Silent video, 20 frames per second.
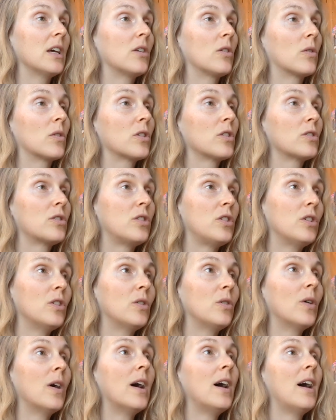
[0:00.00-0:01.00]
In order
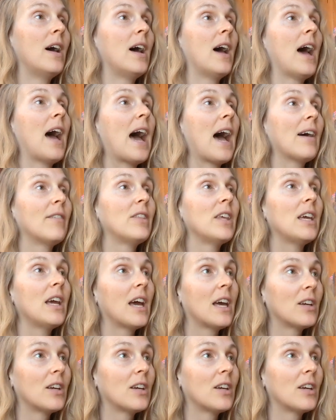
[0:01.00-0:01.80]
to have the